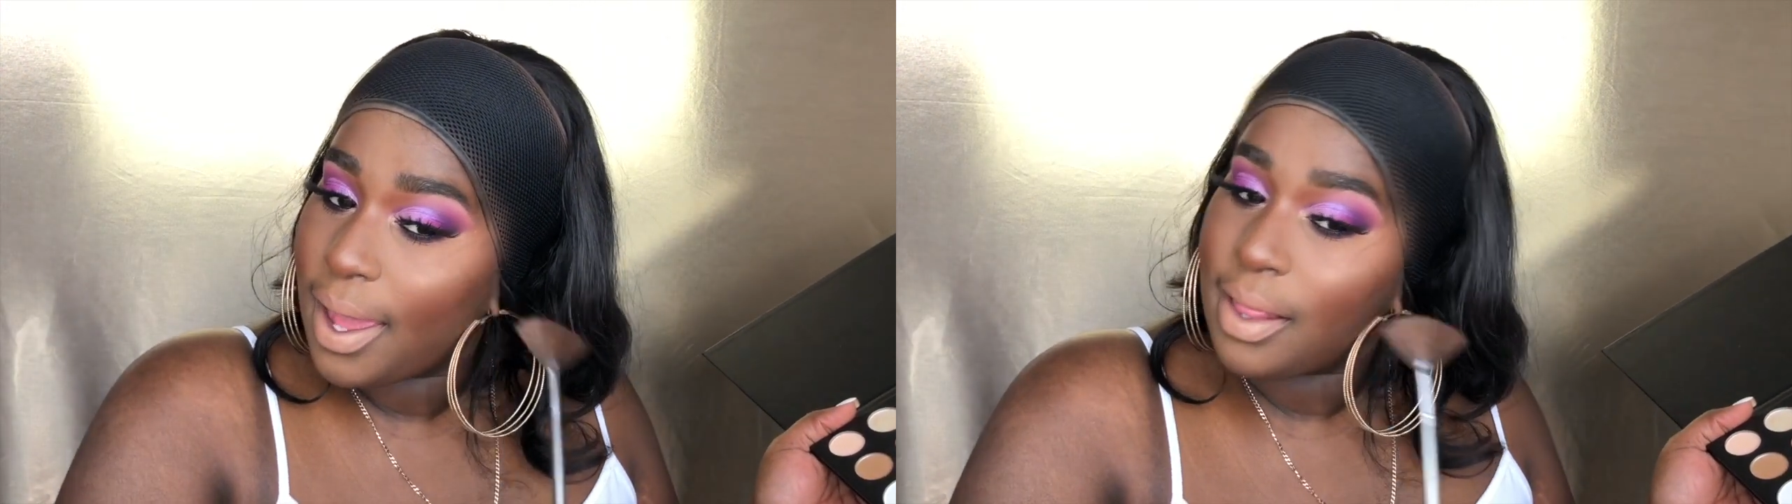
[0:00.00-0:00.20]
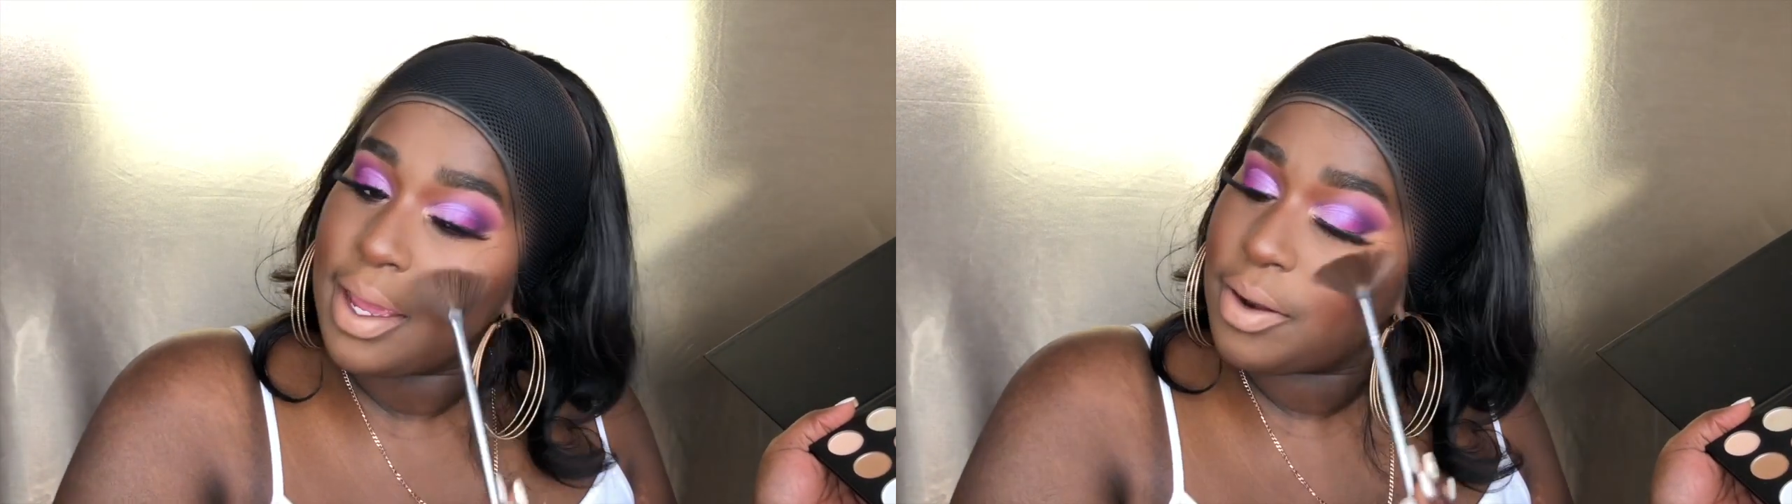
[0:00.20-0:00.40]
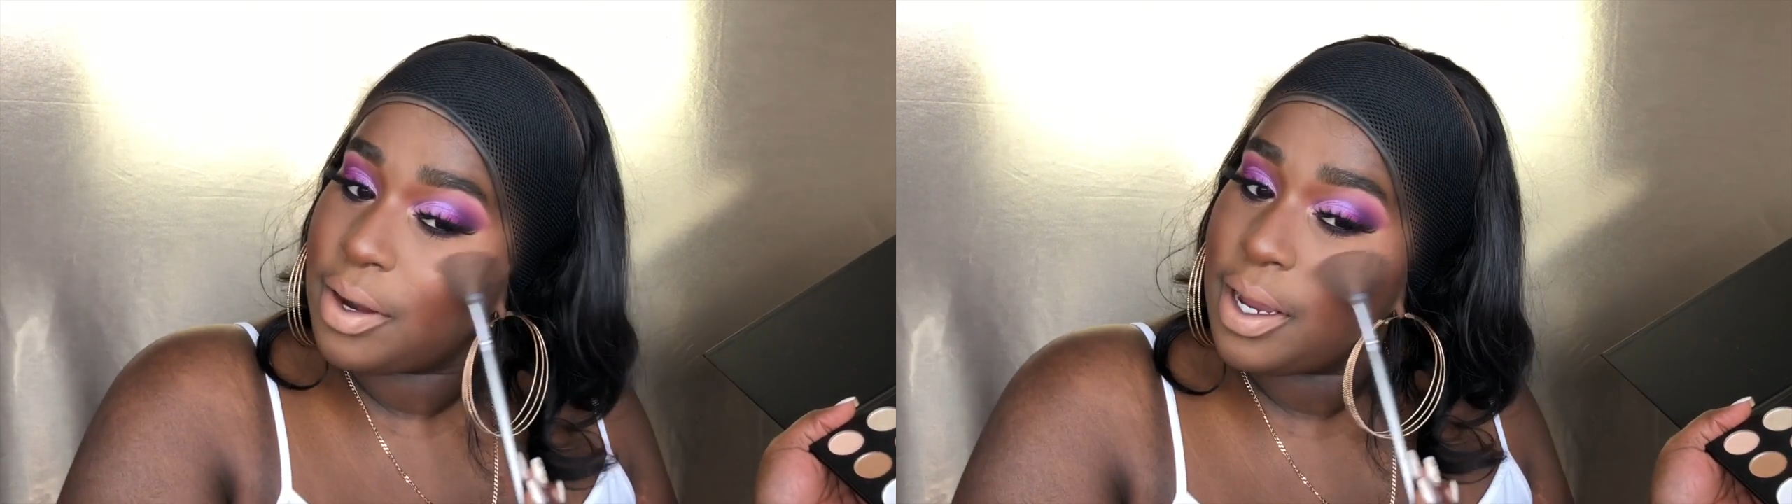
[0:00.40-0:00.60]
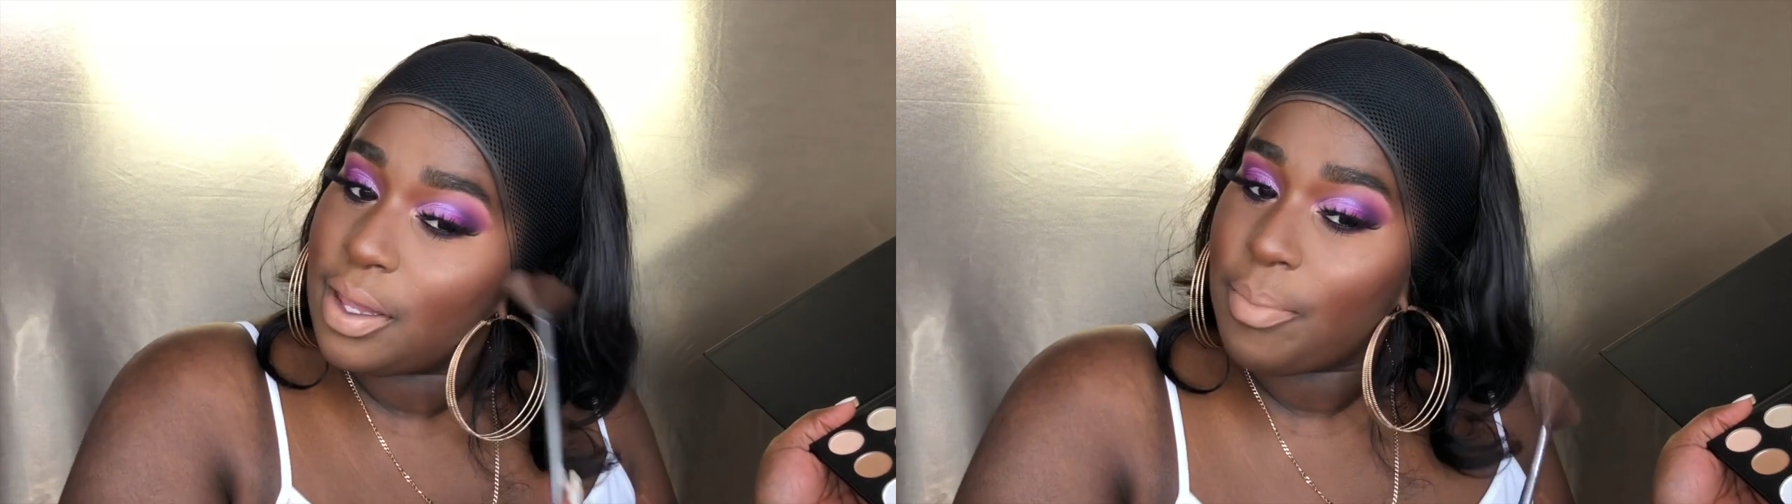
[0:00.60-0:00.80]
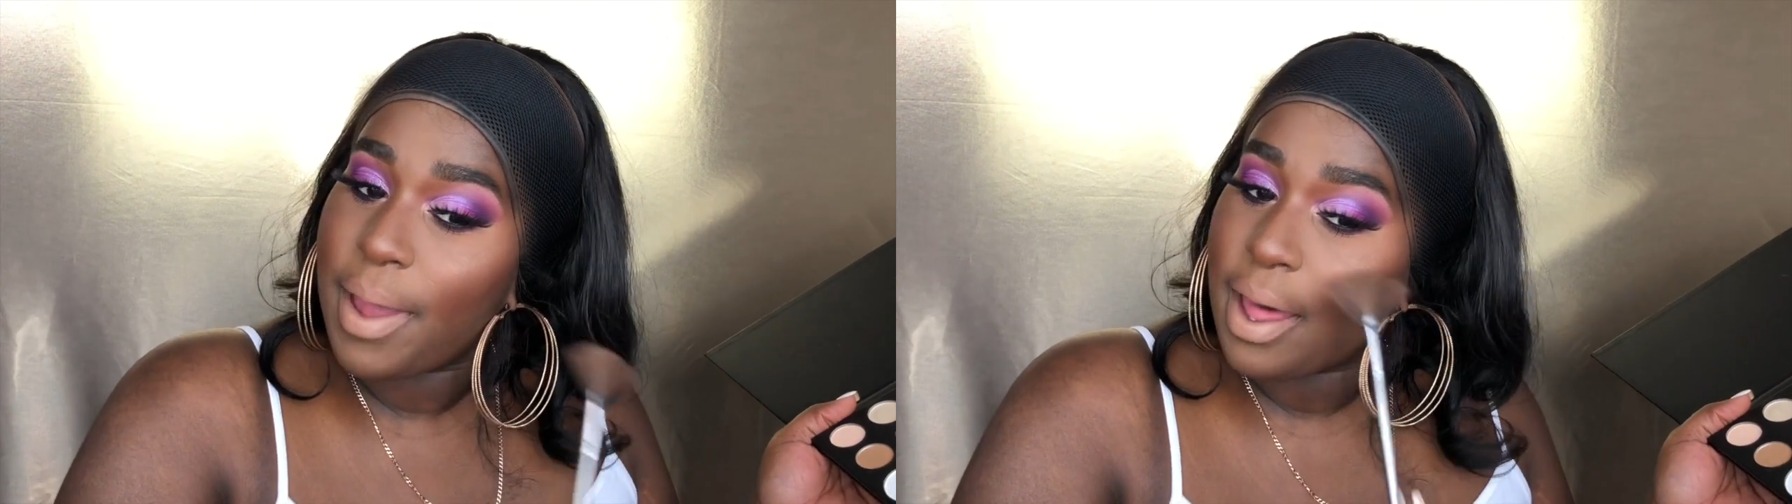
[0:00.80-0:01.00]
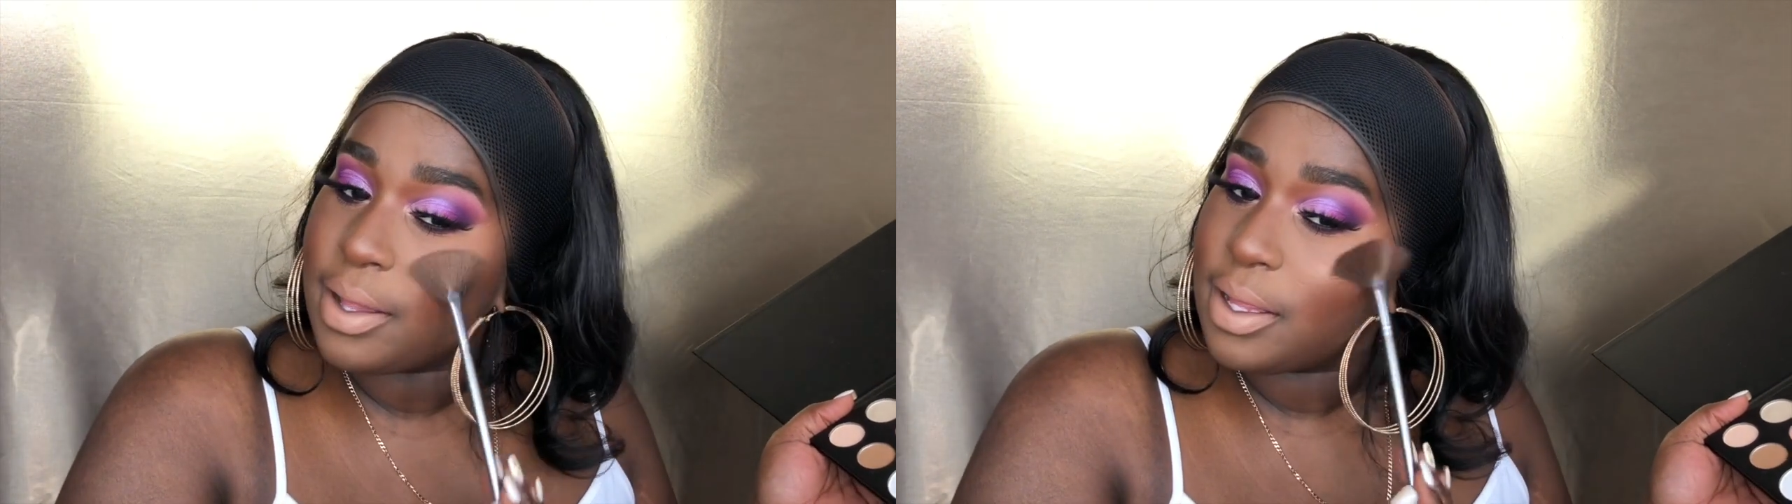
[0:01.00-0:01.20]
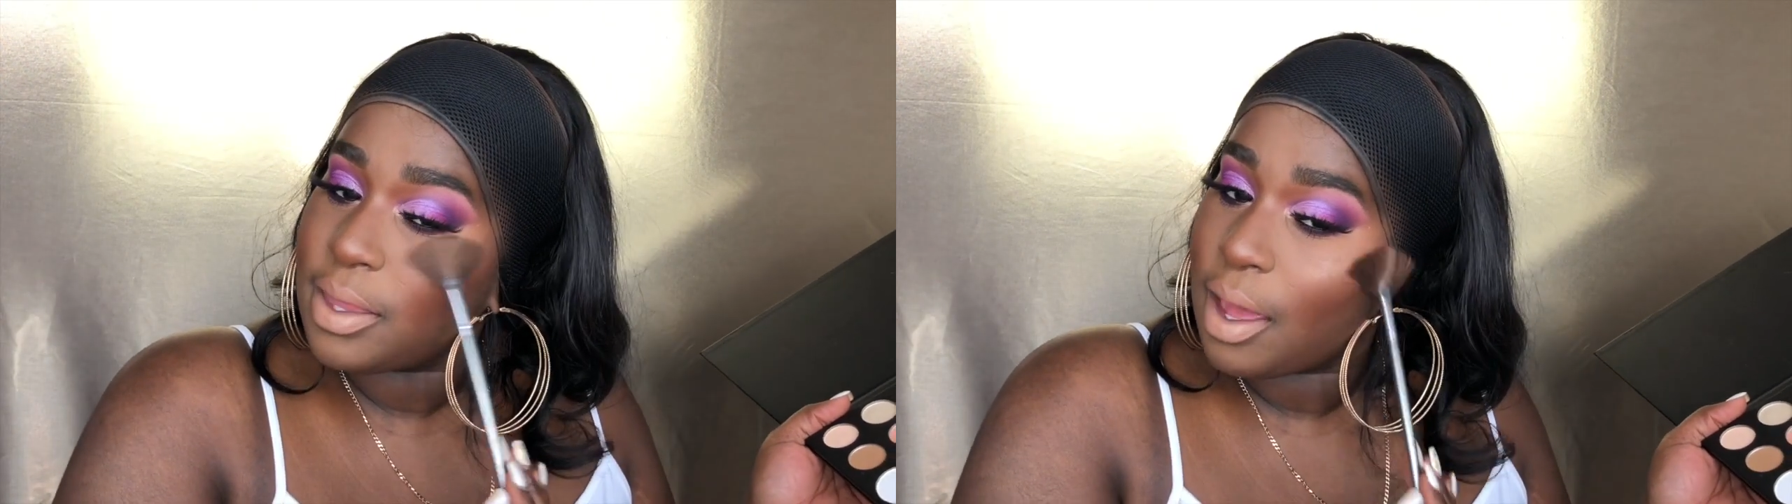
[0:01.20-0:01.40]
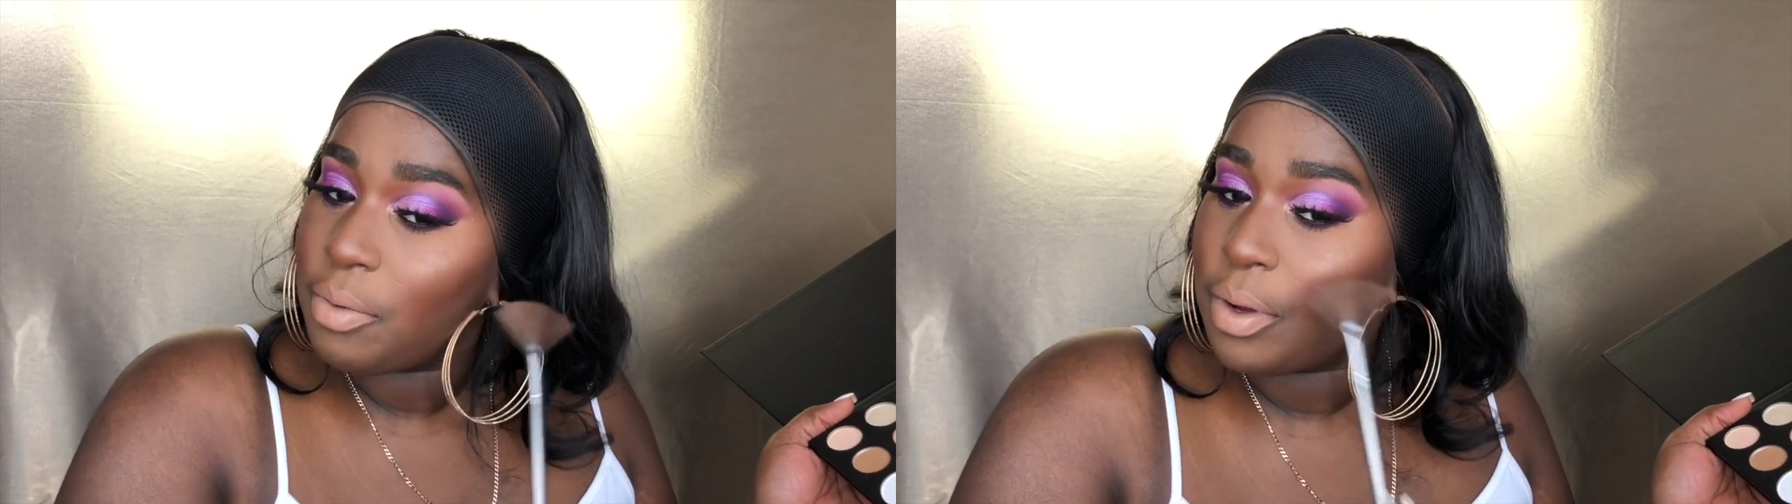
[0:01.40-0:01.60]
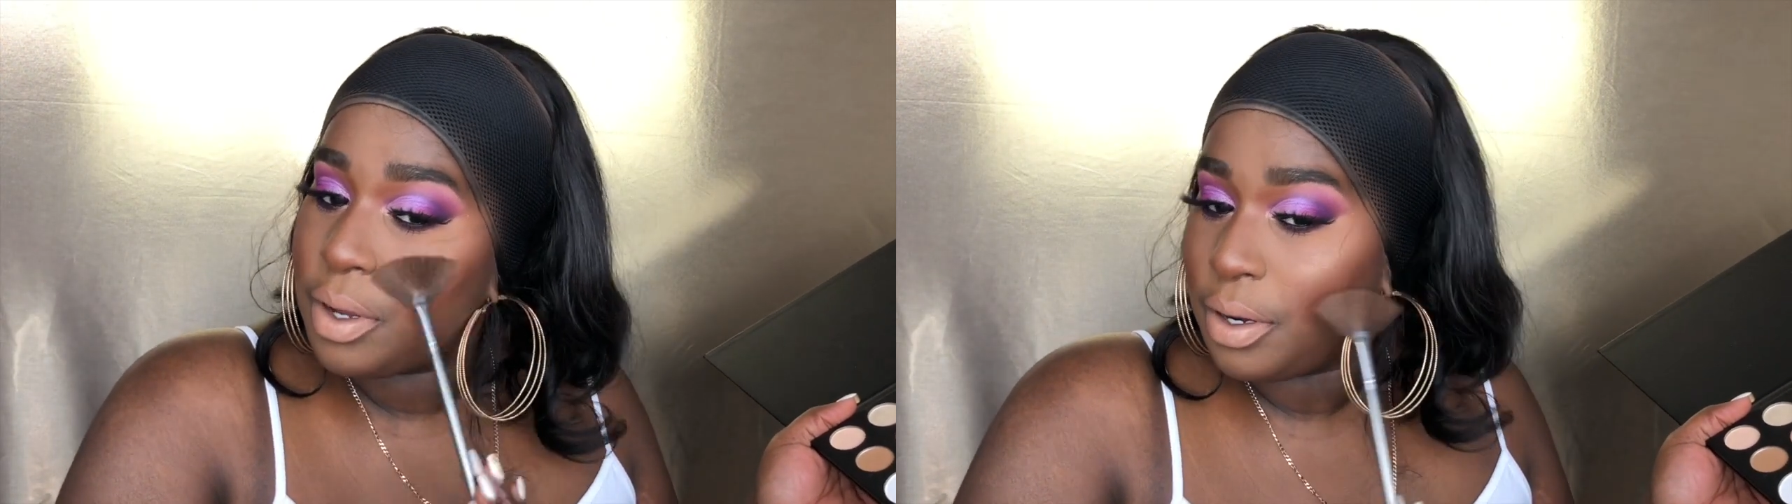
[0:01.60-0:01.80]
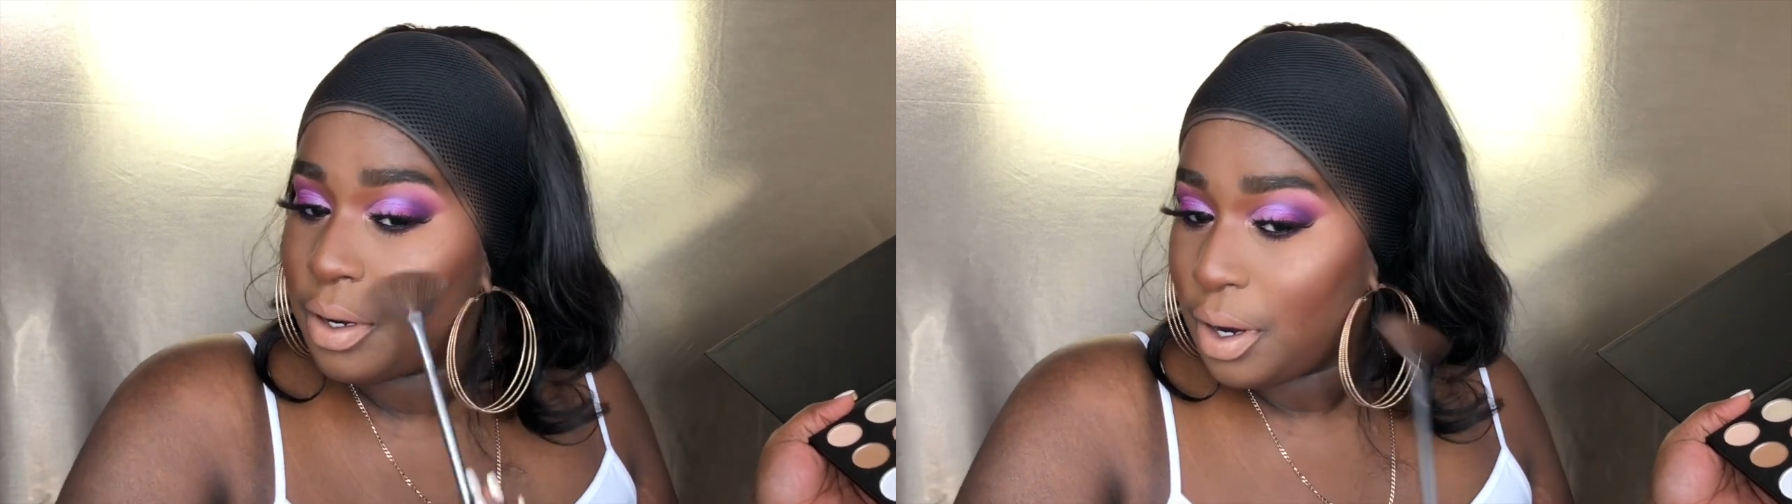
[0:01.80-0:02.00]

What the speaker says: highlighter in the palette that would